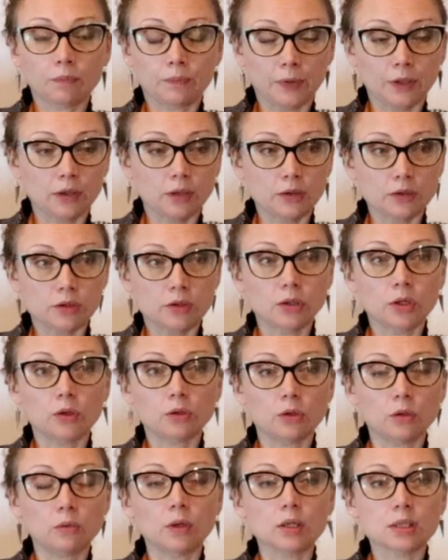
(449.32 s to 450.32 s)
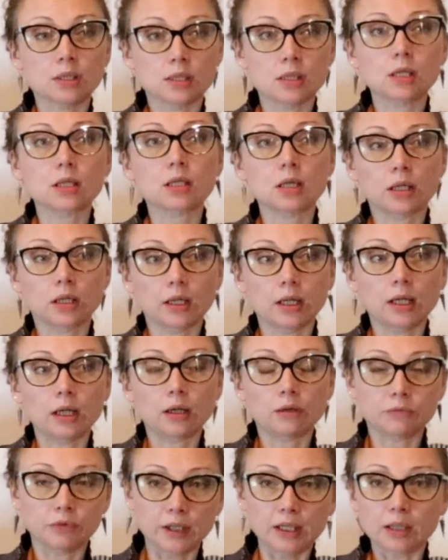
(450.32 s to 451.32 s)
Because, you know, you are
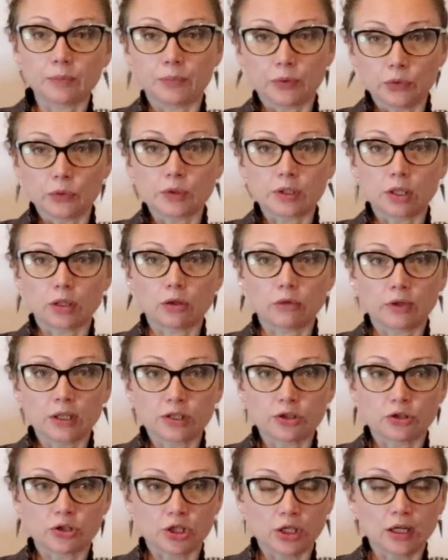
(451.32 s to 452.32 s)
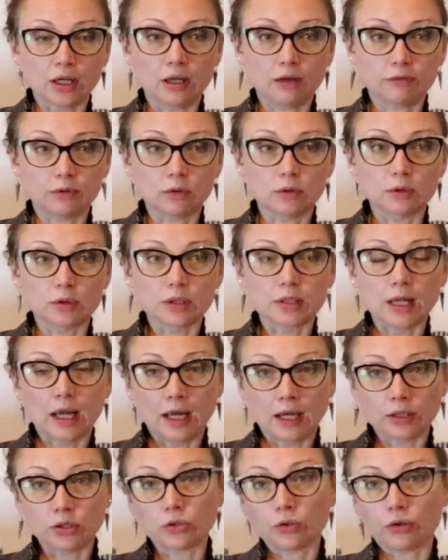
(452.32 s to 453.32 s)
suddenly really boosting your estrogen levels
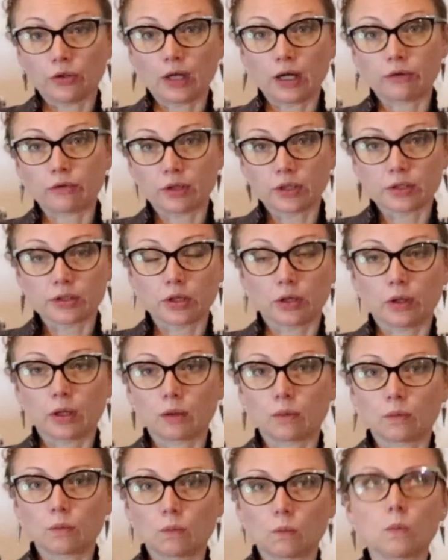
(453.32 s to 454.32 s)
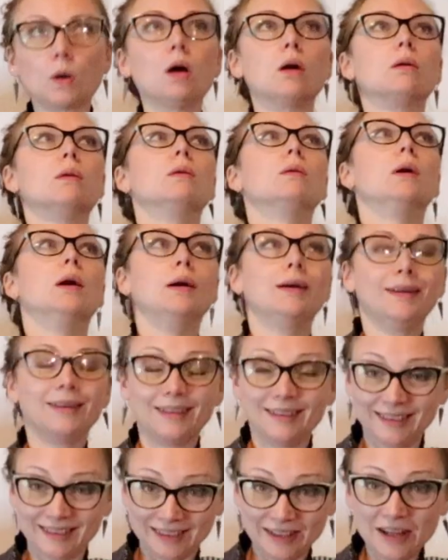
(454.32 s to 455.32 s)
and your thyroid is going, whoa!
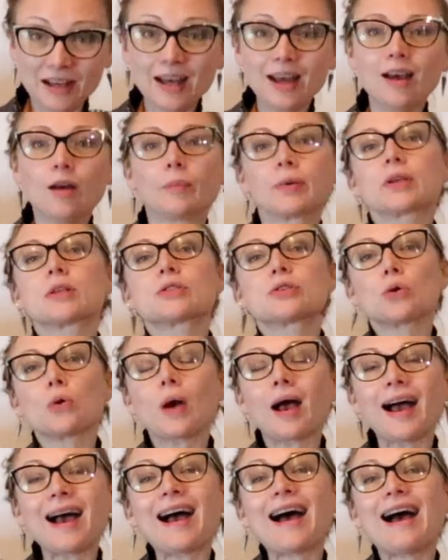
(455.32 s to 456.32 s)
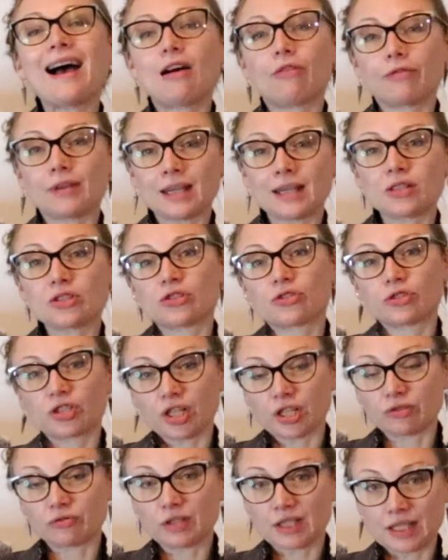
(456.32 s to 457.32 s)
Because you have
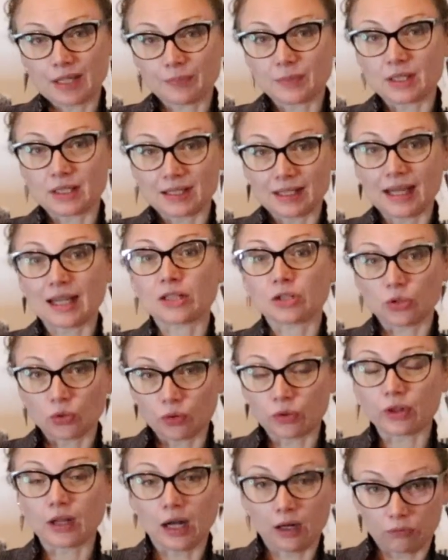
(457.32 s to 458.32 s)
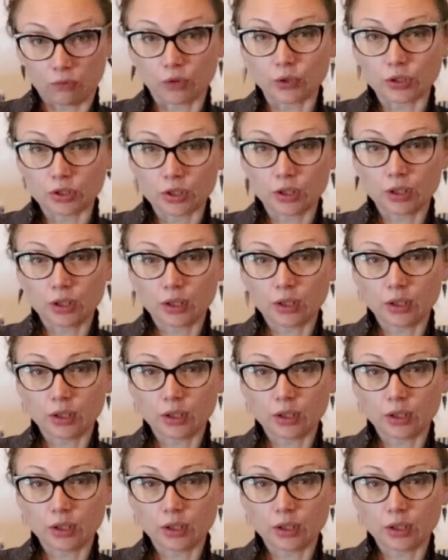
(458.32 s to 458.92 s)
estrogen receptors in your thyroid.